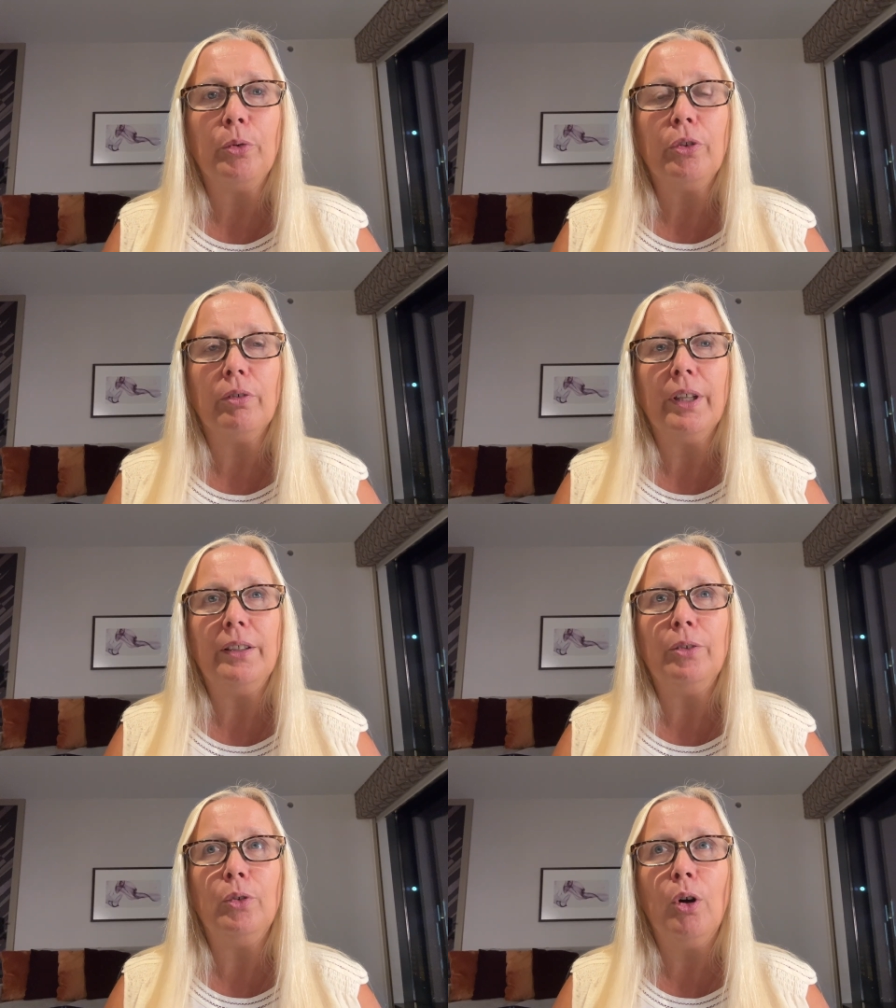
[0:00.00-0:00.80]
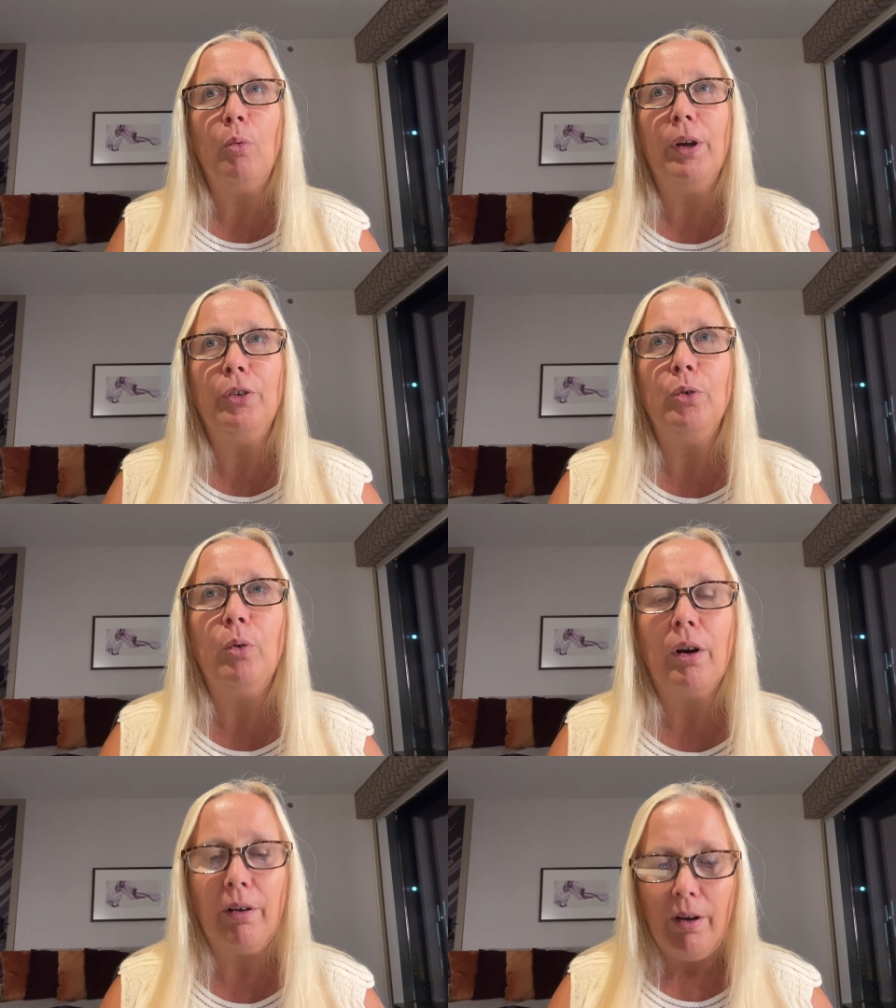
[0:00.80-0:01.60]
so that you know when you
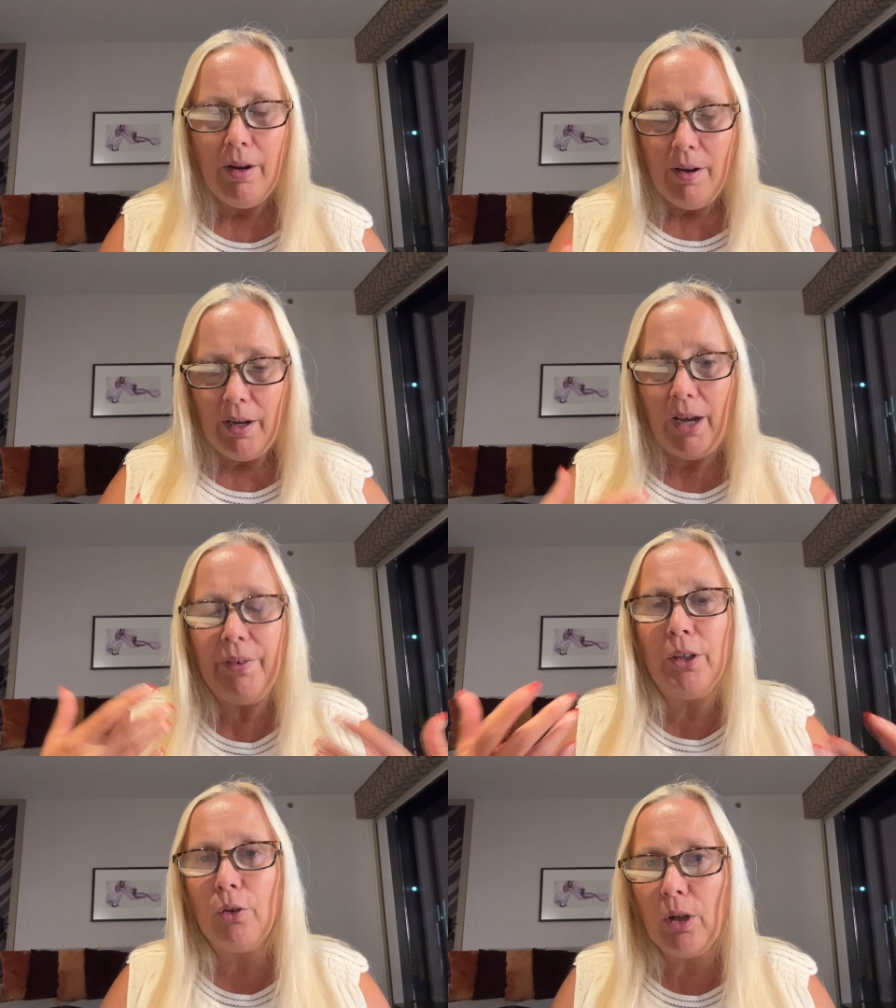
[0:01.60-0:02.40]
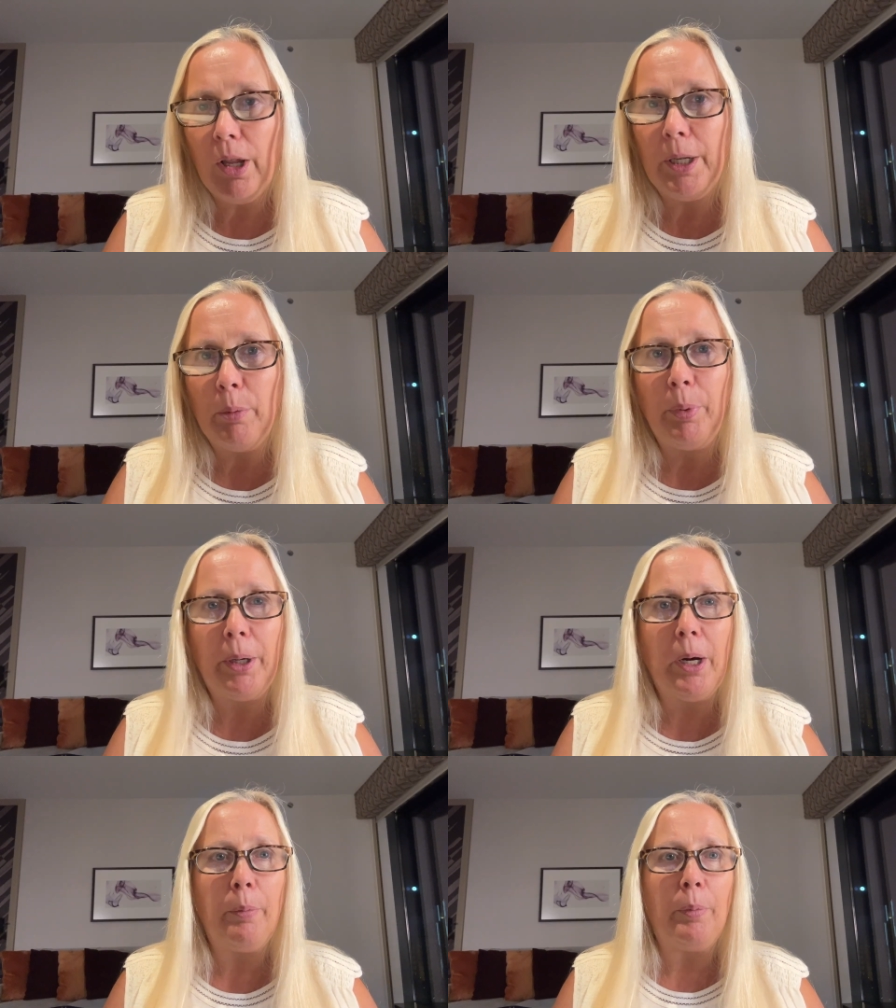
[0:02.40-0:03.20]
are having your client
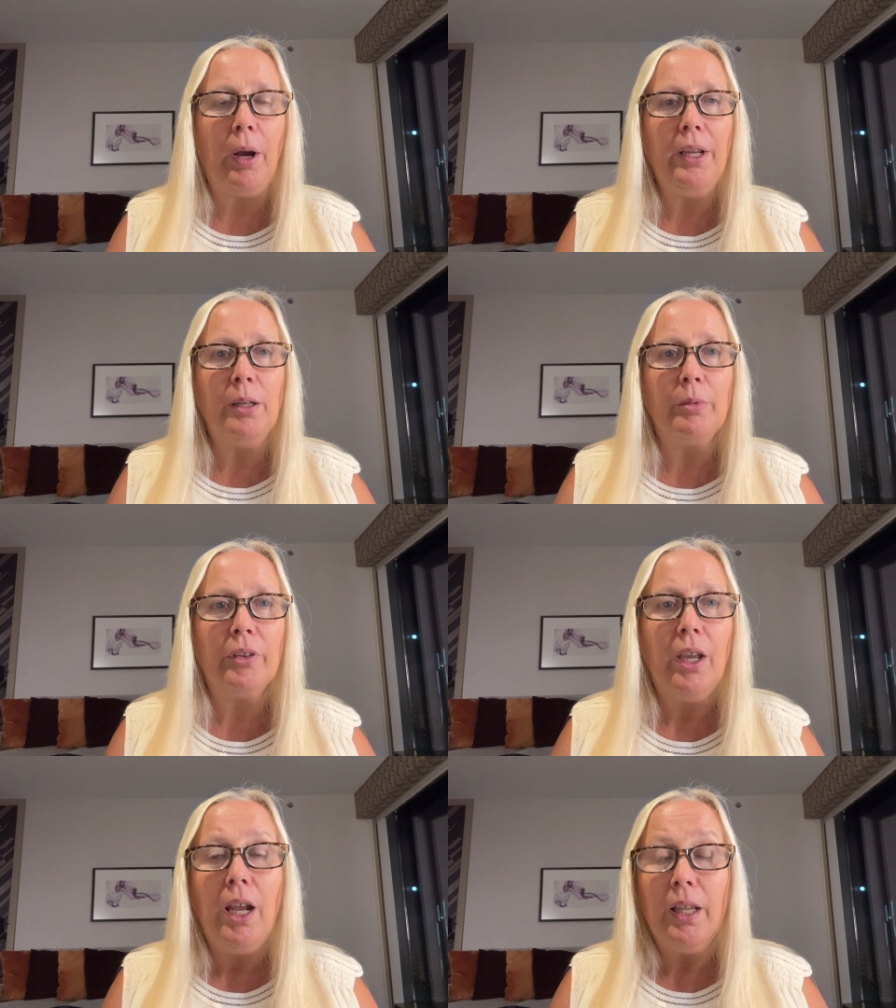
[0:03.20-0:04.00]
pick up items